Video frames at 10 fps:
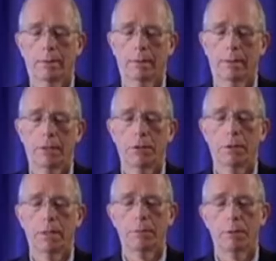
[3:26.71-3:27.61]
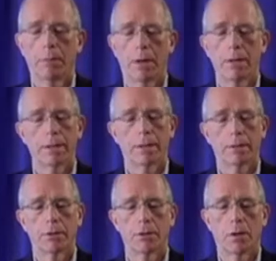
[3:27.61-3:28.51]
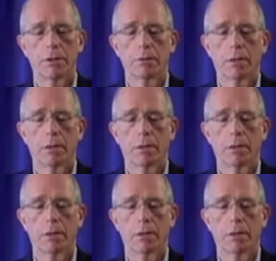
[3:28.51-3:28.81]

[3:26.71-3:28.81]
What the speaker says: And let your lips part, your jaws